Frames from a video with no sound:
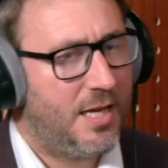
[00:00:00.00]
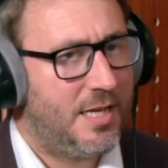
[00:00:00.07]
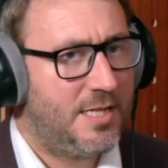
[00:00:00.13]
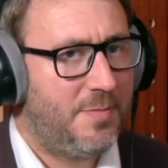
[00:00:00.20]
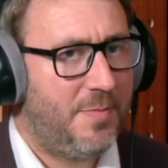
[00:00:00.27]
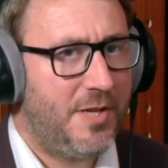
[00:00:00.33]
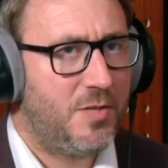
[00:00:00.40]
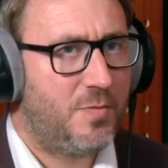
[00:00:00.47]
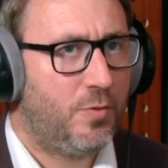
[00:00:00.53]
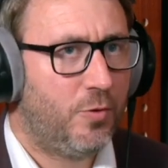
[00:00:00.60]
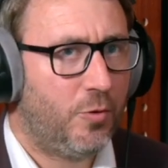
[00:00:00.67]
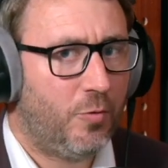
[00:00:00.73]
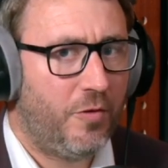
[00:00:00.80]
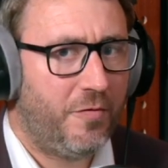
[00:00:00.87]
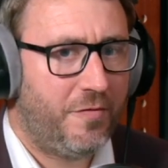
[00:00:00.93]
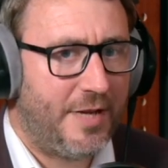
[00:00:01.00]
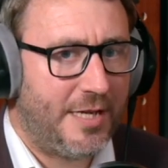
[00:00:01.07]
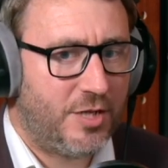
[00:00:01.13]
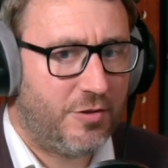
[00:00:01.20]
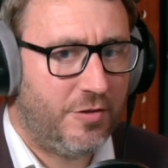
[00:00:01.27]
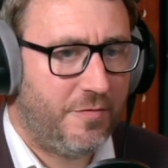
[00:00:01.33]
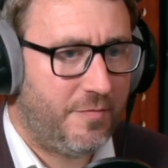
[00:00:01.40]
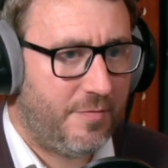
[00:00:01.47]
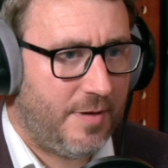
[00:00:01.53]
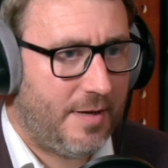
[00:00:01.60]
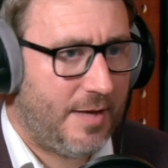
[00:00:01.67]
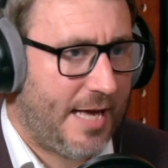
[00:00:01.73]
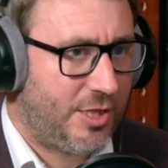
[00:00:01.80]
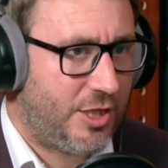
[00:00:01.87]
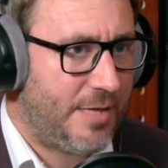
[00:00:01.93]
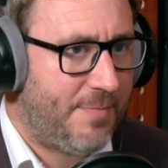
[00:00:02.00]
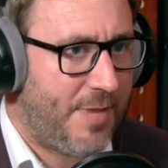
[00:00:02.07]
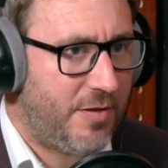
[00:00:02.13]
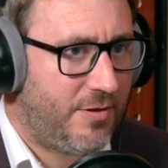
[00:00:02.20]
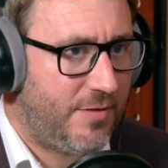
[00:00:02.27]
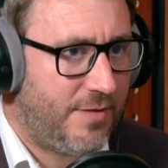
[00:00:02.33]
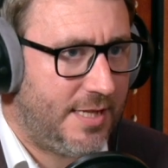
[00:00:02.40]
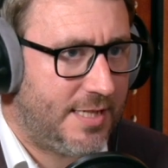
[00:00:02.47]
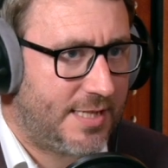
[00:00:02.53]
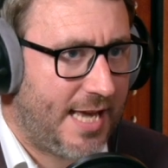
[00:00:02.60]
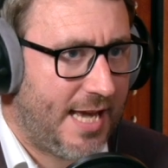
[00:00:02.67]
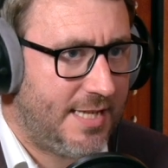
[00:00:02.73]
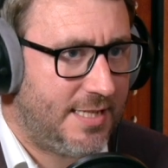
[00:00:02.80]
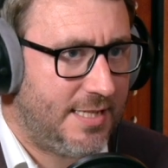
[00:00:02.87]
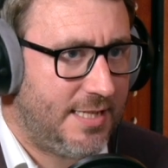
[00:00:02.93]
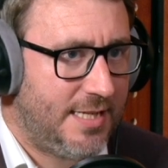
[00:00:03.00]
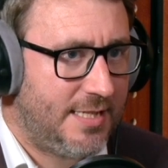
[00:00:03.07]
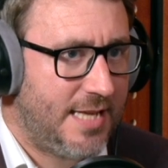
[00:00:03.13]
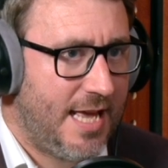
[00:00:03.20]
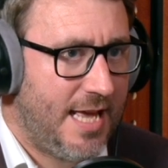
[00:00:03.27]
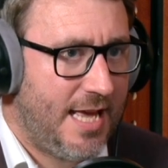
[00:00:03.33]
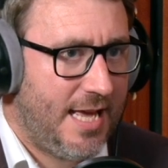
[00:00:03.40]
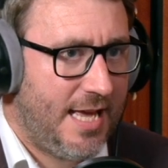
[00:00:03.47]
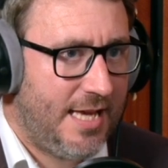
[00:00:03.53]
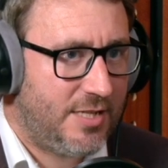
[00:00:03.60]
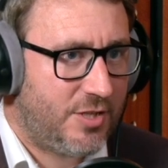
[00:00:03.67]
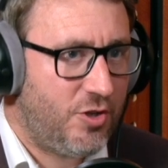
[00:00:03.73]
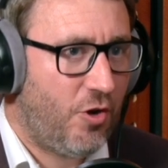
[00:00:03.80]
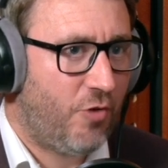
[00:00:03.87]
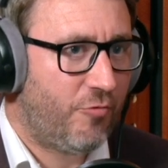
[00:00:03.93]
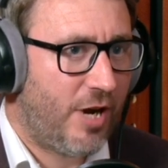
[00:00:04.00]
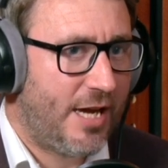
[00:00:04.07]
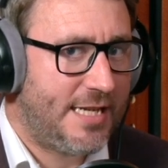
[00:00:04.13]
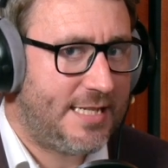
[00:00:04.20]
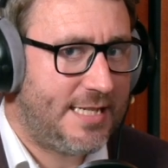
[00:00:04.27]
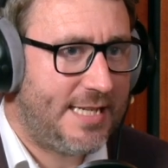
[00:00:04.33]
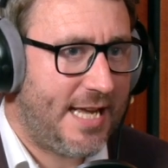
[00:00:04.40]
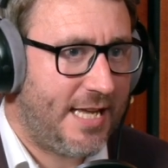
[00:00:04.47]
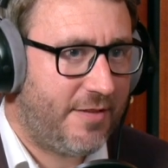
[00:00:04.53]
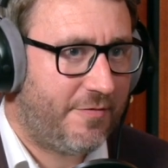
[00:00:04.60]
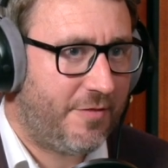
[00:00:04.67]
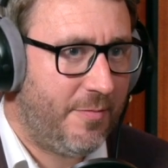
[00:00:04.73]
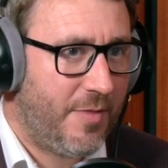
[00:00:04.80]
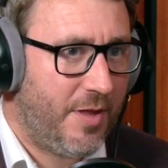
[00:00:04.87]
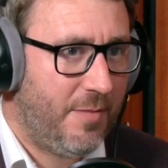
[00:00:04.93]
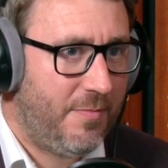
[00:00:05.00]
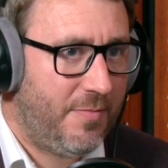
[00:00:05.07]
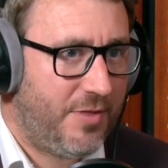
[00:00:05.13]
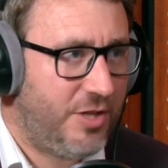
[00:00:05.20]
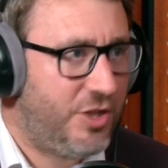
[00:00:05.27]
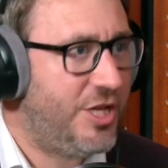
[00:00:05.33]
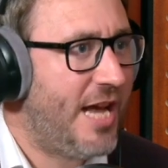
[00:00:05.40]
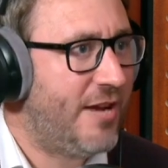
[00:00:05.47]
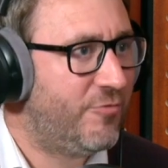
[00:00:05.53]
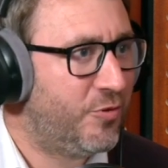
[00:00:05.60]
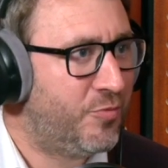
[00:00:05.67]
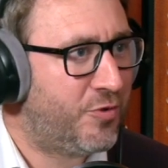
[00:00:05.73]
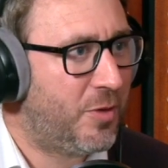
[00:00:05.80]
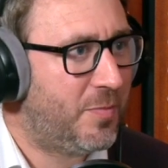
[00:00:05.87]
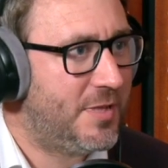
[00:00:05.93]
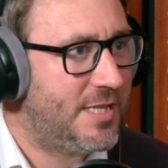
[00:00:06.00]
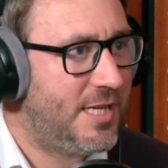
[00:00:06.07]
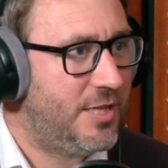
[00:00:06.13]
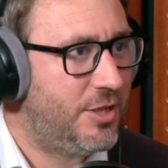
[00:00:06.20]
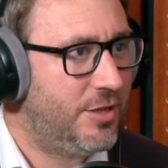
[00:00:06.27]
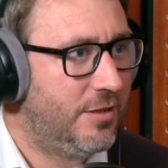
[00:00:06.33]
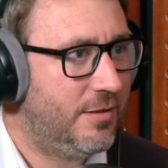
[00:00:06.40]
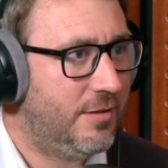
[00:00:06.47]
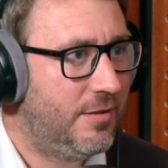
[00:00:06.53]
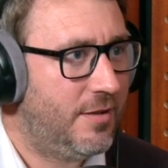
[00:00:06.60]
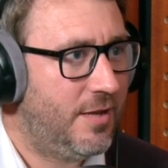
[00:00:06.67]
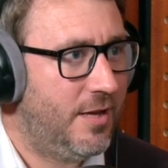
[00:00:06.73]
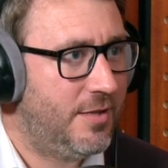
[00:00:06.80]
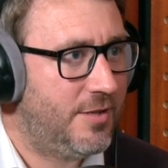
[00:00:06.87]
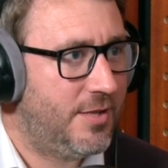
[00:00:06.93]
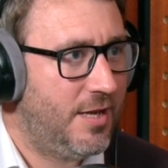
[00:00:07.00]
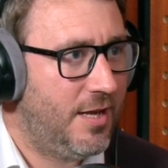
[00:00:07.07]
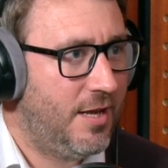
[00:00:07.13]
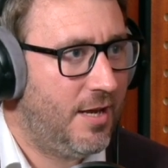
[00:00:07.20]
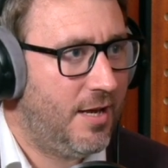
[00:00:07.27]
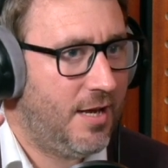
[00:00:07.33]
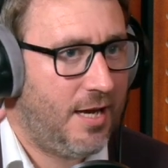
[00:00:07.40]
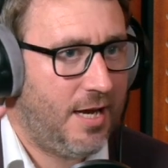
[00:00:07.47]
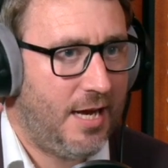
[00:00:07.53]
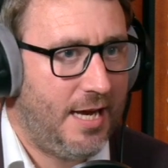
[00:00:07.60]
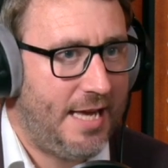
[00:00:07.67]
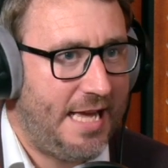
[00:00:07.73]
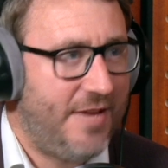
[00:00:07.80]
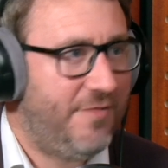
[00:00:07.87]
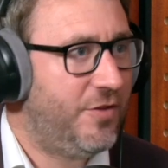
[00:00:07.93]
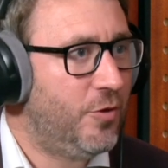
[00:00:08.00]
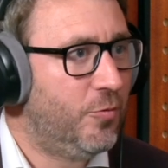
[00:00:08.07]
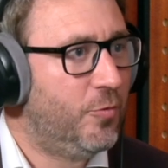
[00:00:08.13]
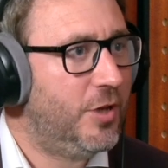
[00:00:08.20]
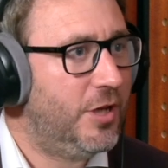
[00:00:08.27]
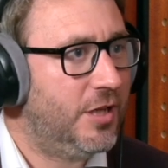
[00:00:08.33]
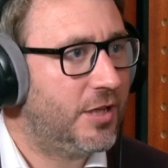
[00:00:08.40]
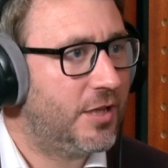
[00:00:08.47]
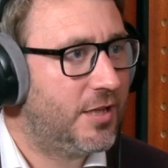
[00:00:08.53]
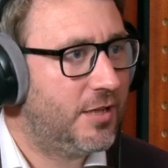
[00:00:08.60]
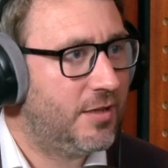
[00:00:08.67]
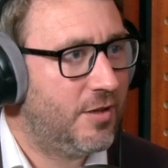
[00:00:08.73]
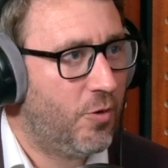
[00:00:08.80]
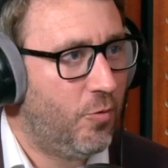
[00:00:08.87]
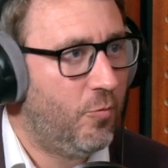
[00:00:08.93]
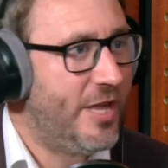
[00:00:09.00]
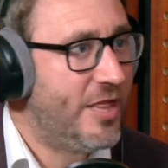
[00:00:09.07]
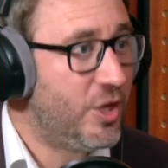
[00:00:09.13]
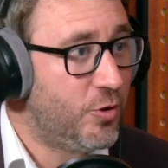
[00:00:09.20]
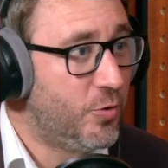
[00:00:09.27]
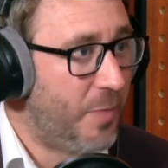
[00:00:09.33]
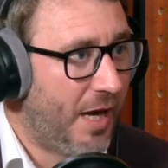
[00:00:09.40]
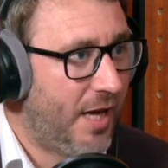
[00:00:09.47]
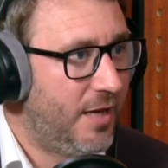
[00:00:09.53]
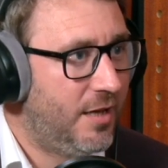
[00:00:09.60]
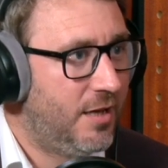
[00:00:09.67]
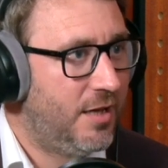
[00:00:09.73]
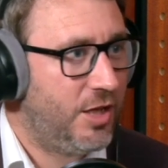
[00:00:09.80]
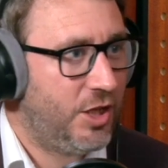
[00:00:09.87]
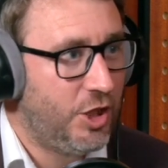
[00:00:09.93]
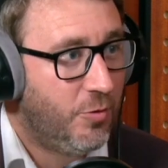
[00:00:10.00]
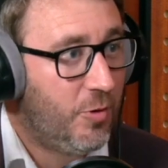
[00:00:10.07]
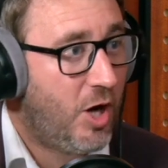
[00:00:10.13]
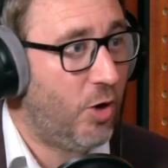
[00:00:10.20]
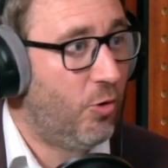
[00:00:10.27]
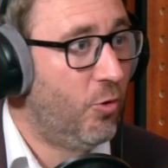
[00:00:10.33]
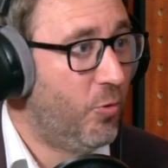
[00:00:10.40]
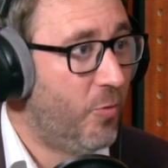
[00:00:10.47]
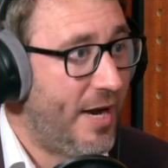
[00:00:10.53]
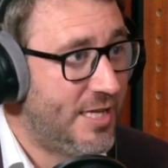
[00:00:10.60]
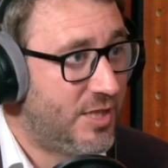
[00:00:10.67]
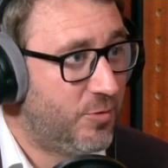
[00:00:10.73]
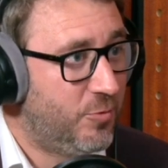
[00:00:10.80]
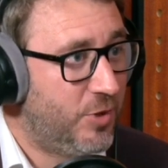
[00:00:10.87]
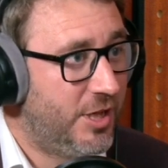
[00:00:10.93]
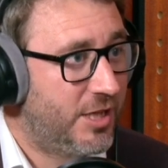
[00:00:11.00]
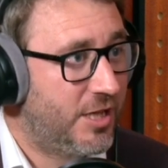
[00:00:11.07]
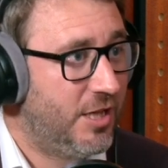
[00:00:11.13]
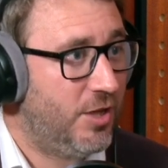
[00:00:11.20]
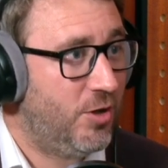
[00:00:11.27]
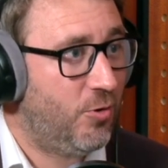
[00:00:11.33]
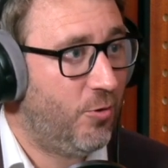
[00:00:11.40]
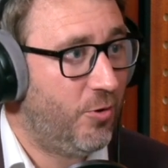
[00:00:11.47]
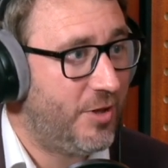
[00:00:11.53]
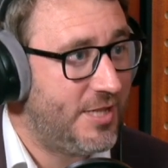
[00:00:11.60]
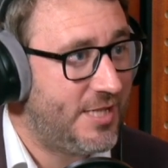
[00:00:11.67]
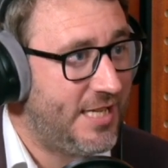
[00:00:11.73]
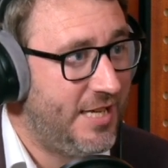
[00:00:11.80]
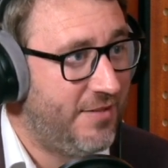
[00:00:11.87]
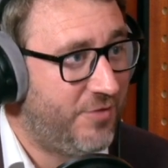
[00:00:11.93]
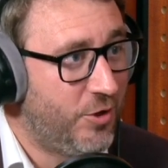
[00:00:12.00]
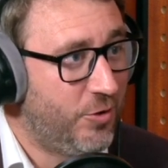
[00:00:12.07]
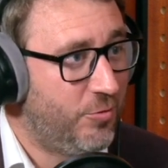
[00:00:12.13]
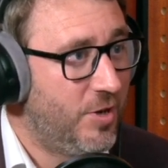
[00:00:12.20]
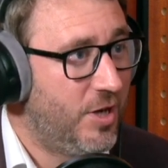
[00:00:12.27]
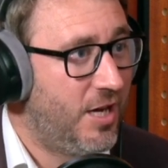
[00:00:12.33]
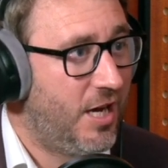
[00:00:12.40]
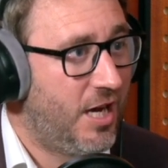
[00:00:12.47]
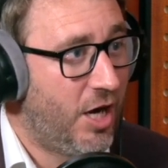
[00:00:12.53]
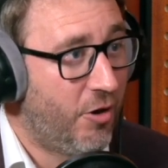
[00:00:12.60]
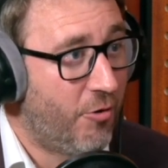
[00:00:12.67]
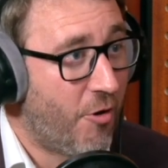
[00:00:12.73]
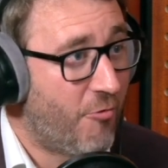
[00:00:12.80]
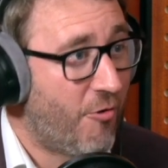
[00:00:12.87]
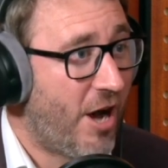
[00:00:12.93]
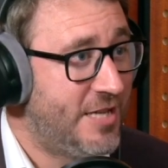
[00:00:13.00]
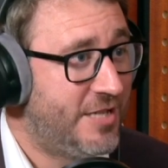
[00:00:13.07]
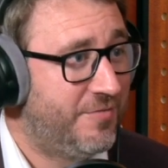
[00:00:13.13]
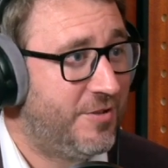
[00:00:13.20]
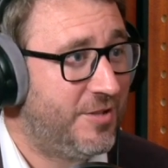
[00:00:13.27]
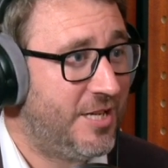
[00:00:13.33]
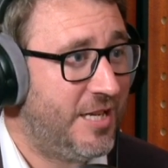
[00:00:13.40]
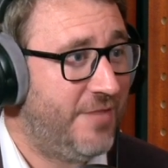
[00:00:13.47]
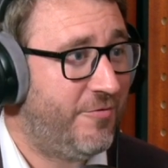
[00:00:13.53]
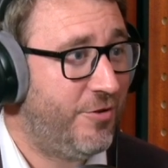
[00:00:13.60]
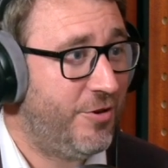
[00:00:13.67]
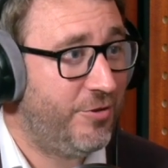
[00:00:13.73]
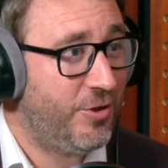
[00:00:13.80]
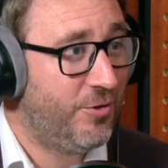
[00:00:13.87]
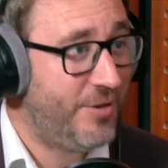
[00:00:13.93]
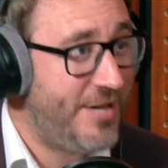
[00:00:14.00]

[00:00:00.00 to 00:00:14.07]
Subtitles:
I suppose, Paul, one feature of actually both of these cases is it's not right to take from them the general proposition that if you work with Uber, you are always a worker, or that if you are a rider for Deliveroo, you're